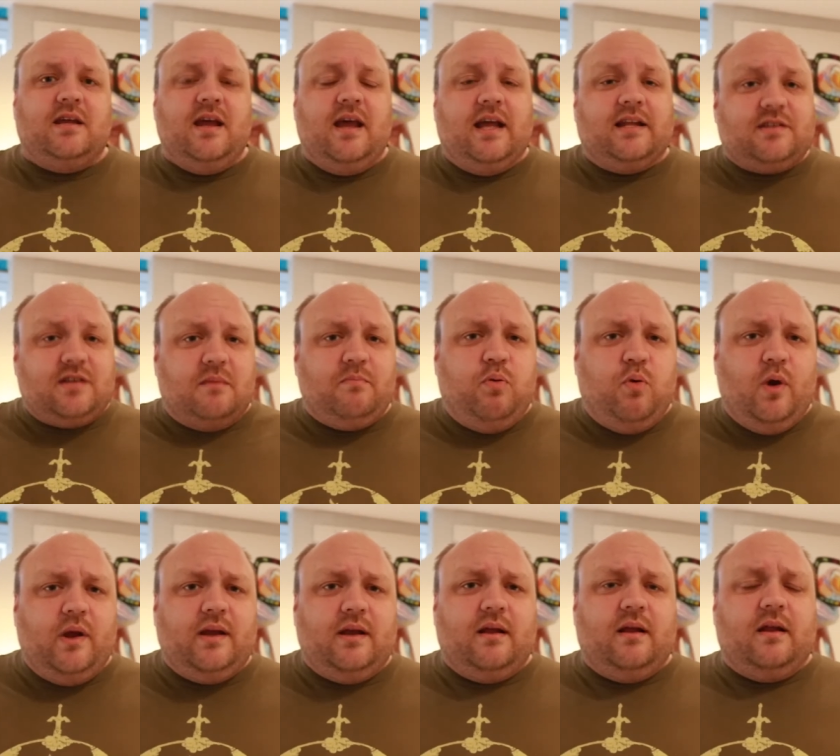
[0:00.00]
At some
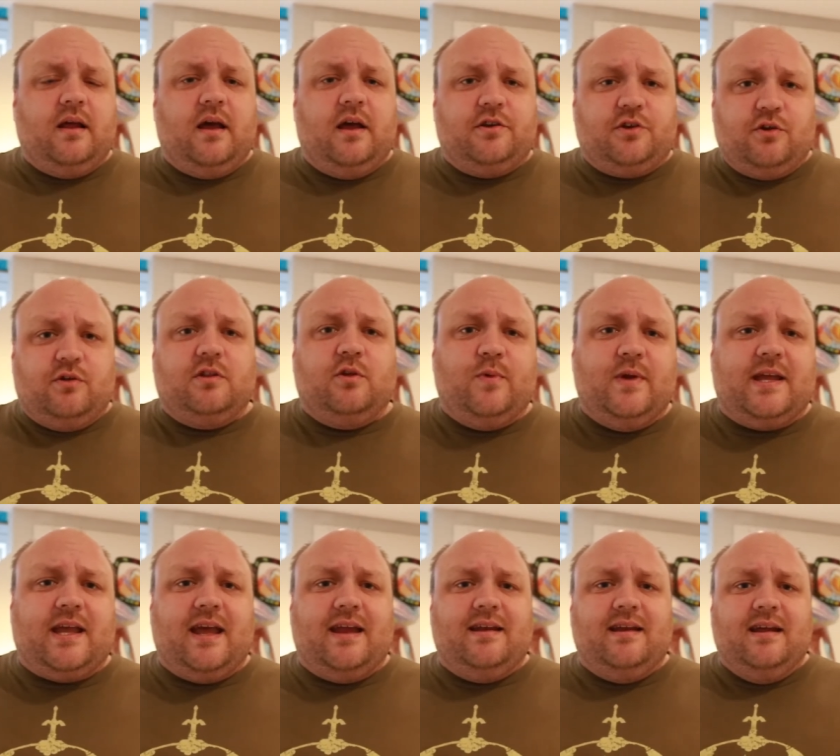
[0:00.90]
point during the
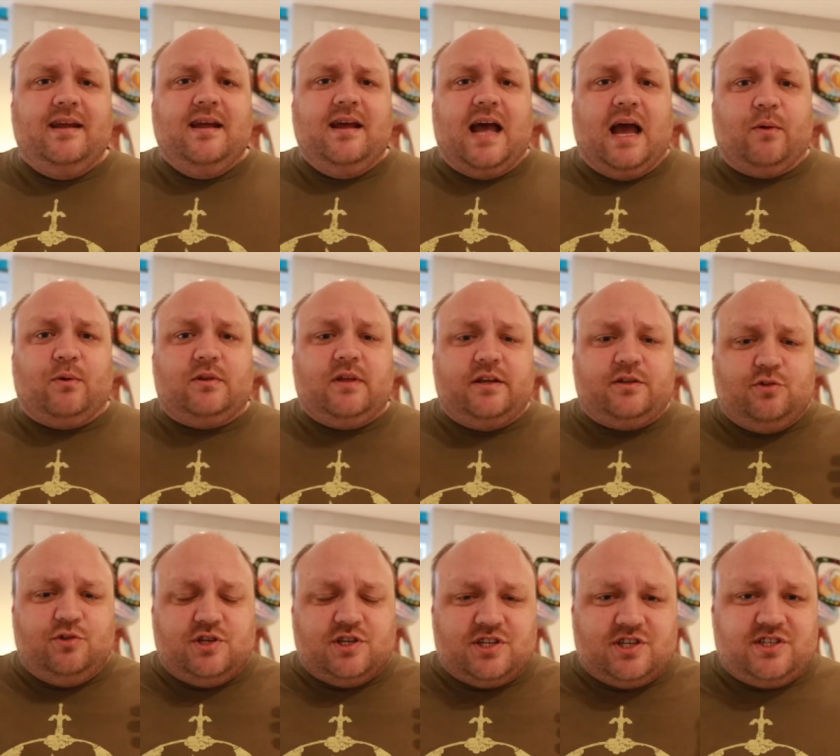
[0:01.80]
weekend, I would like to
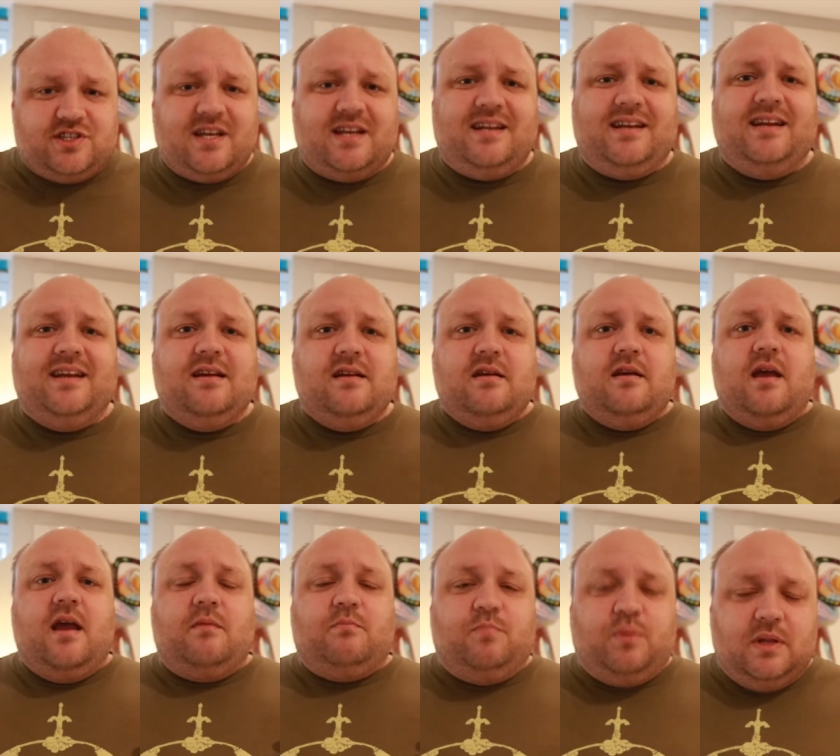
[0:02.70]
just sit
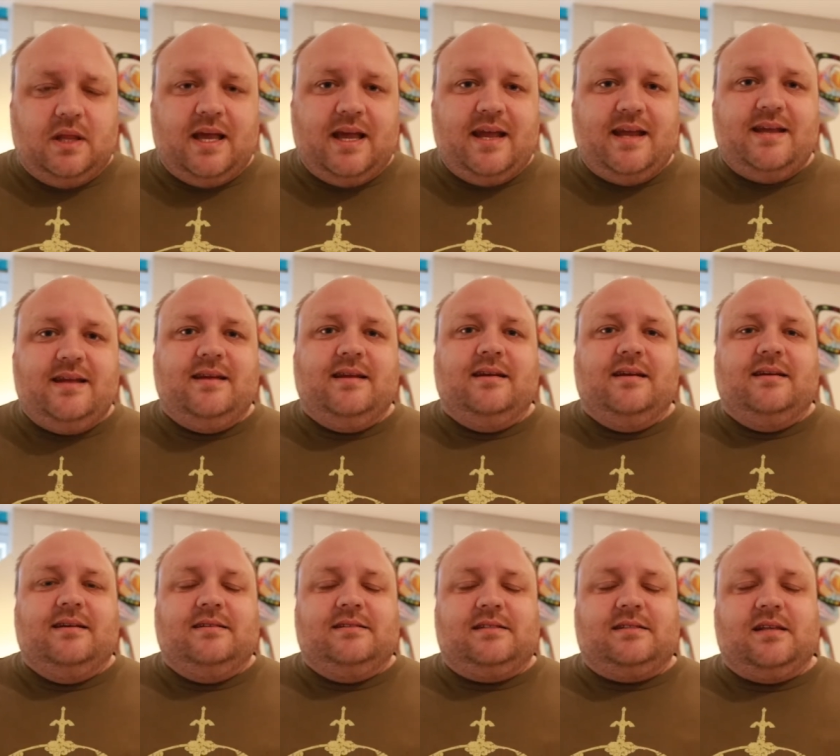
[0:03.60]
and play
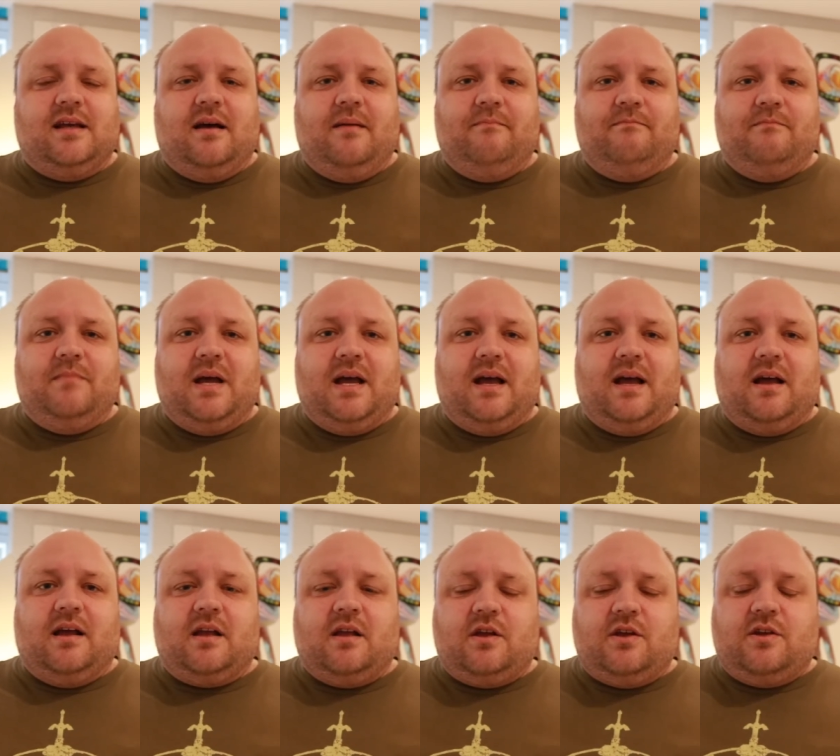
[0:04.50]
some
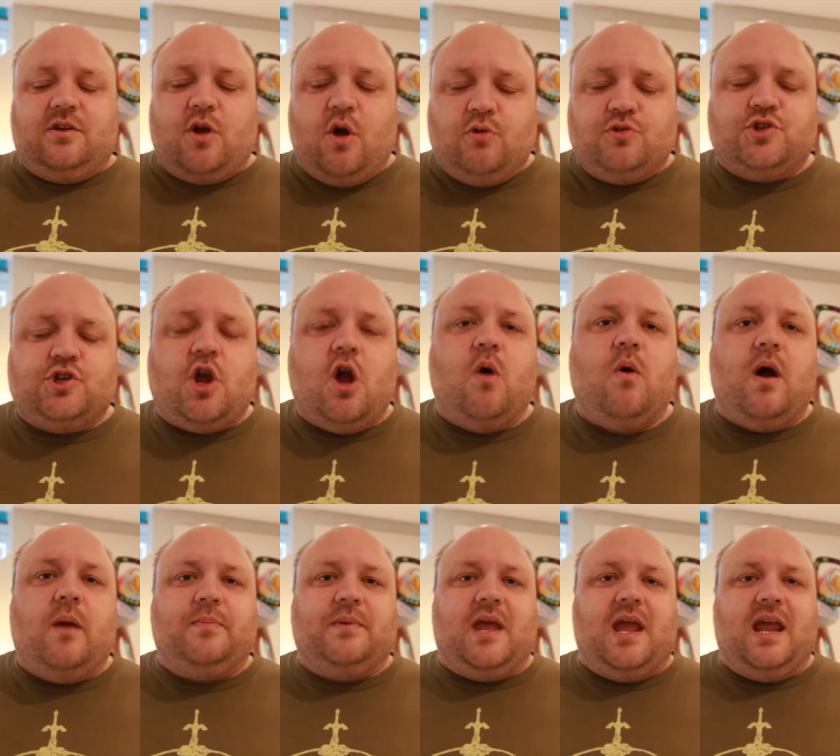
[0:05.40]
Coach
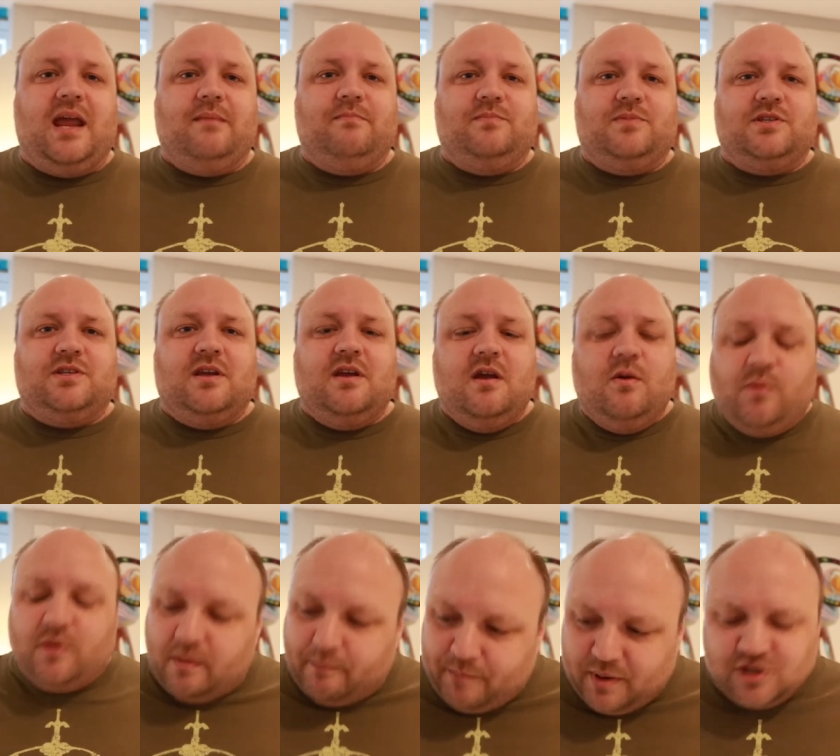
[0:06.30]
co-op games
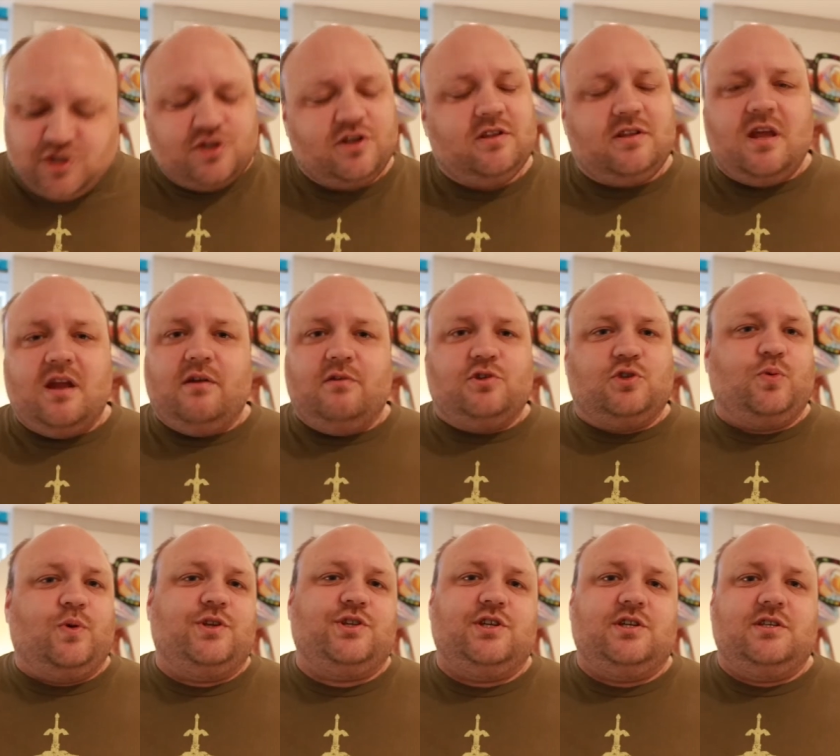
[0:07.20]
with a bunch of Nintendo
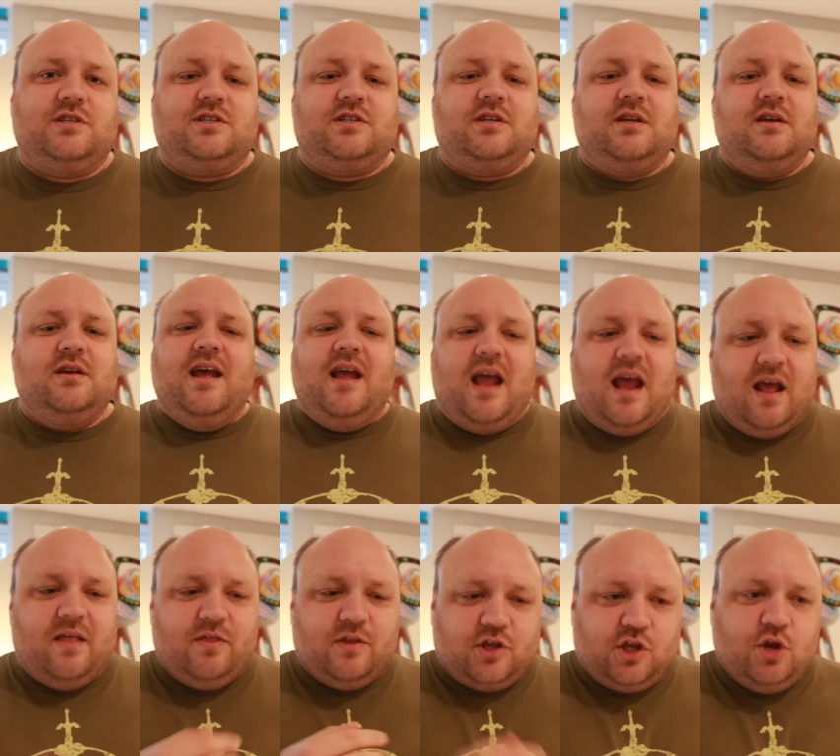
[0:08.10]
Switches
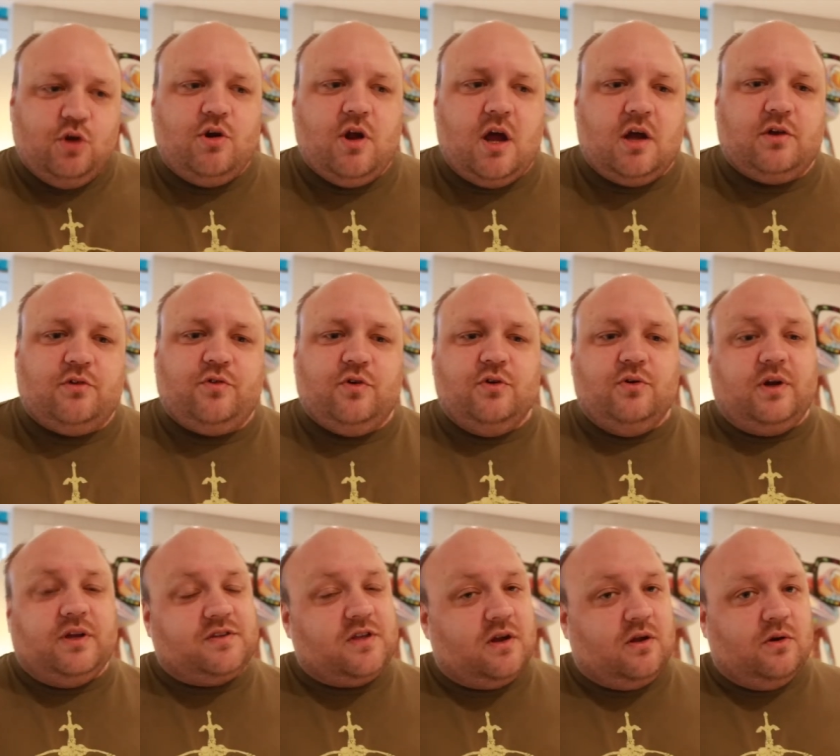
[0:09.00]
and the Q-Dog crew,
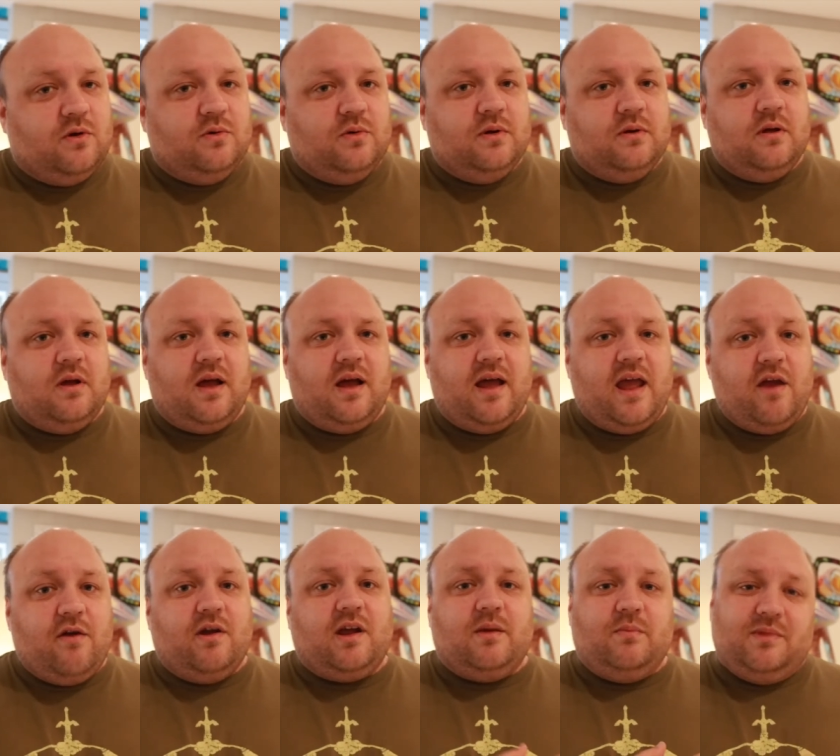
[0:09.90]
because I know
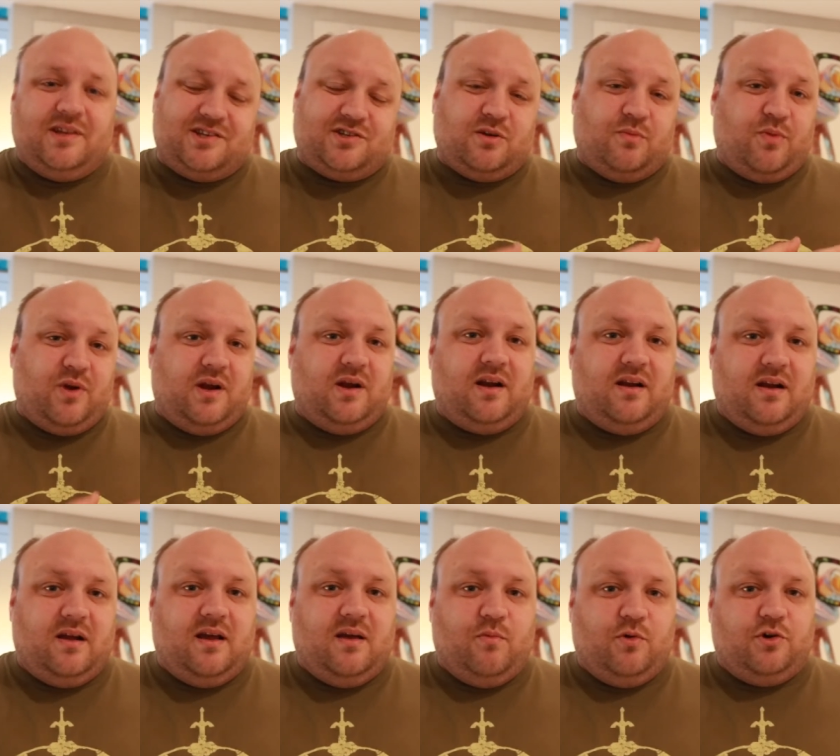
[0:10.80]
Eric and Melissa are bringing
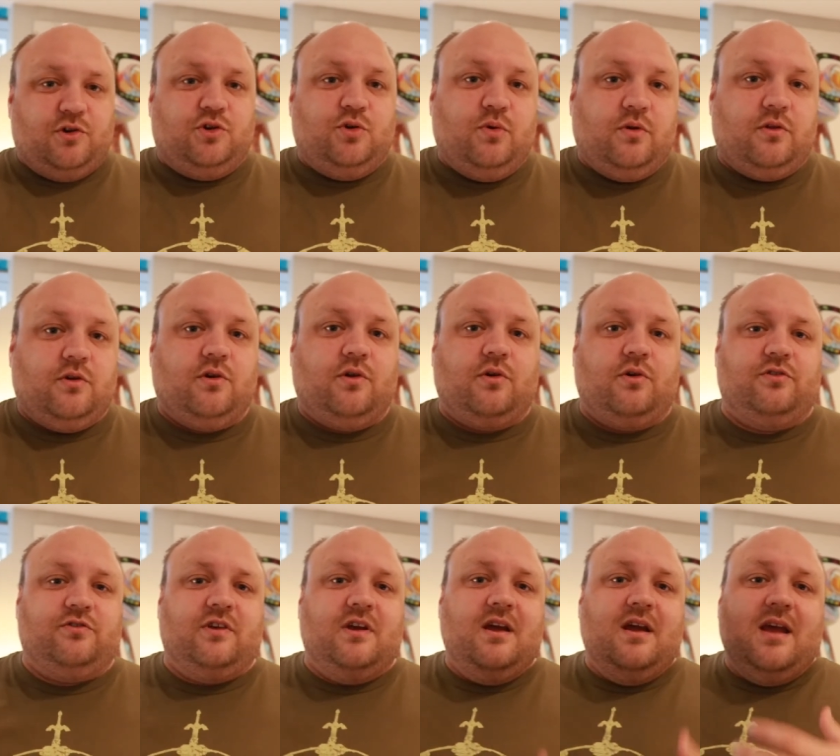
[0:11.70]
one or two of their
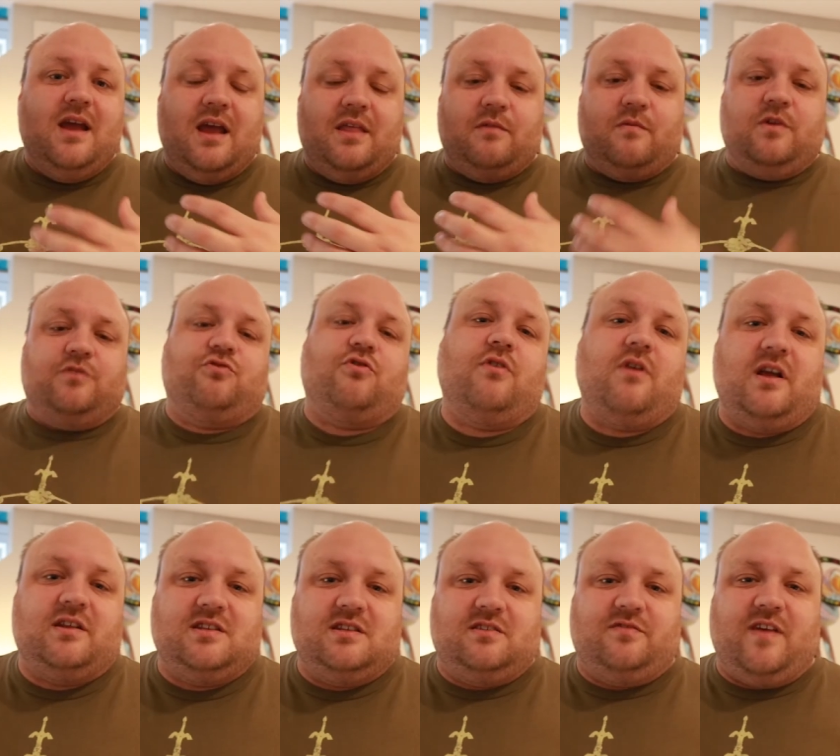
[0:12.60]
girls, and the Retro
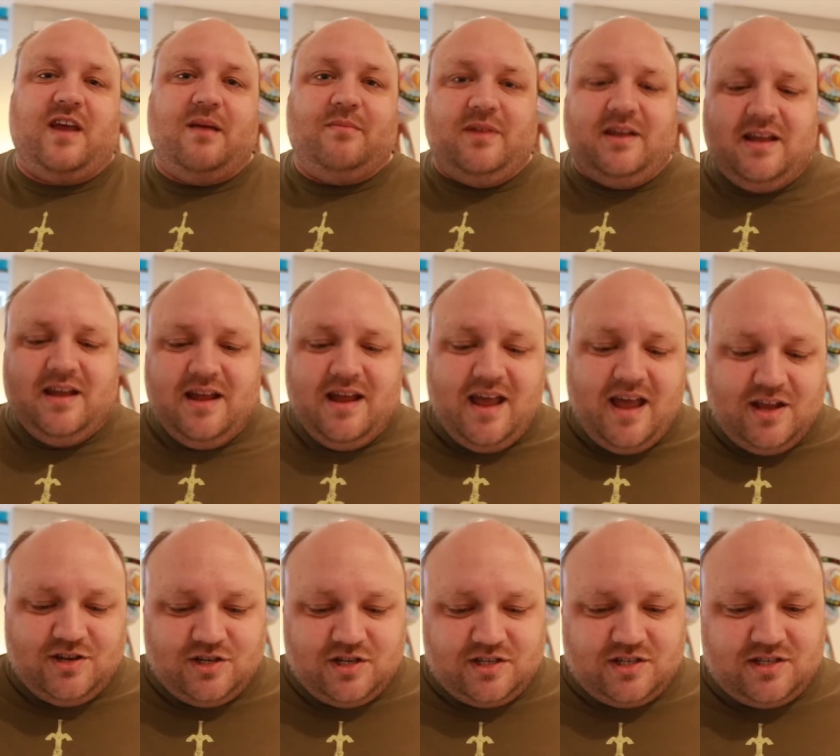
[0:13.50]
Nonsense family,
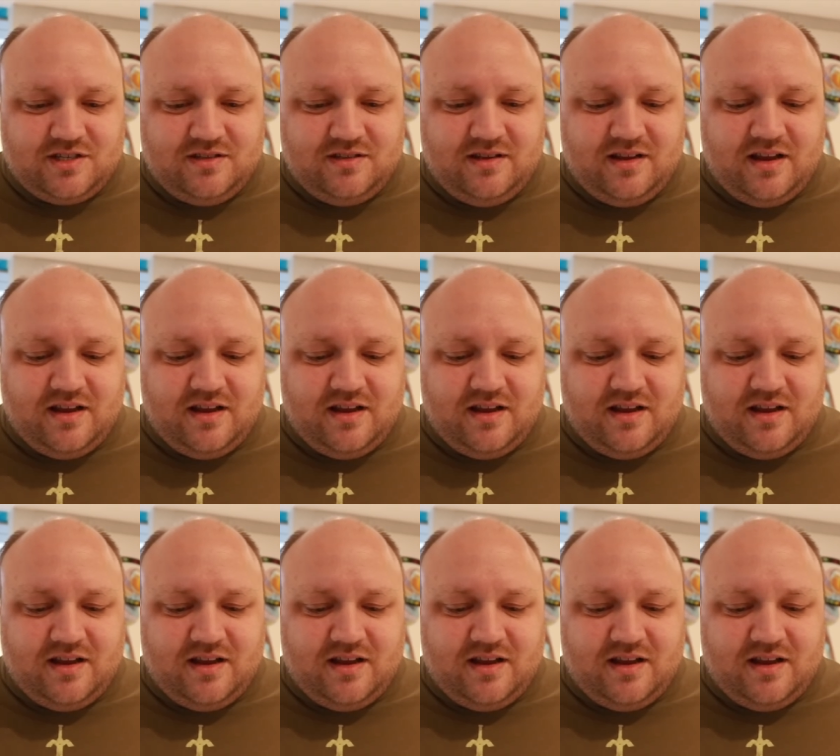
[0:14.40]
and just